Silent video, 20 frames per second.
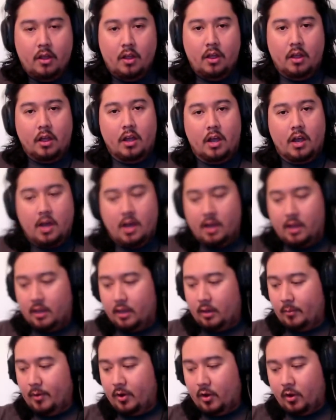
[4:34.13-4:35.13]

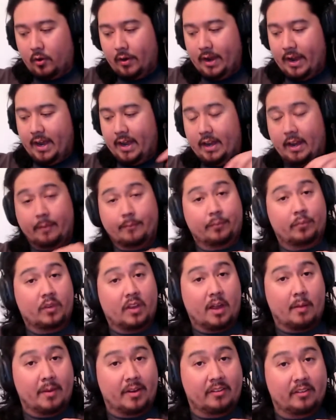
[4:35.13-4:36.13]
Let me go ahead.
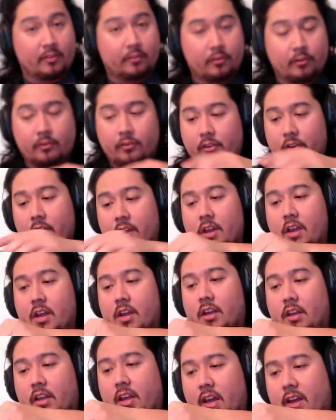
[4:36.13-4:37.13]
Got my scissors.
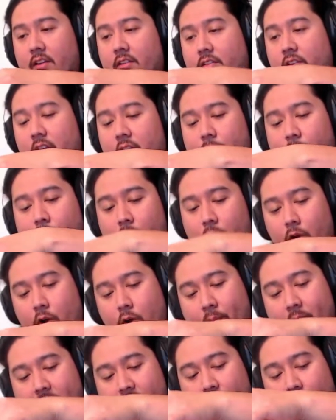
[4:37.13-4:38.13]
Kids, if you're
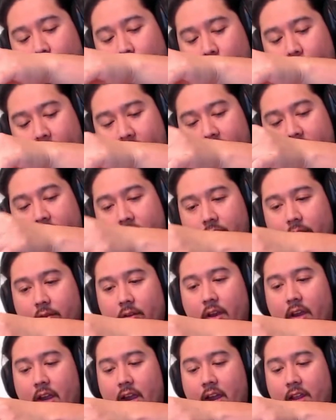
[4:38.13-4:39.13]
opening toys
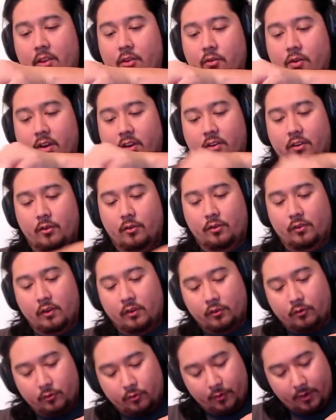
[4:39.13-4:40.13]
and you need to use
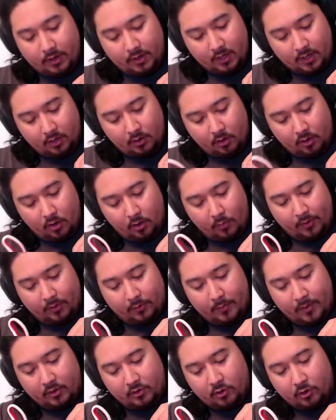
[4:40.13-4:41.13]
scissors or anything, always
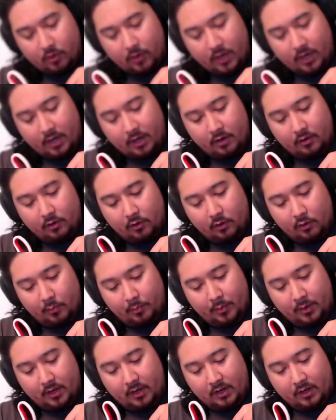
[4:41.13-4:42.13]
make sure you get an adult
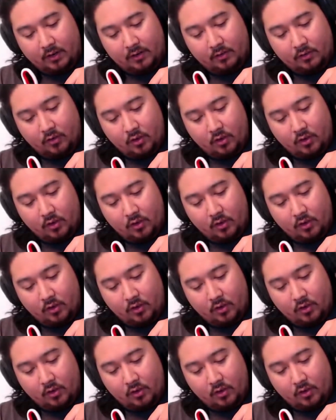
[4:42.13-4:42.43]
because,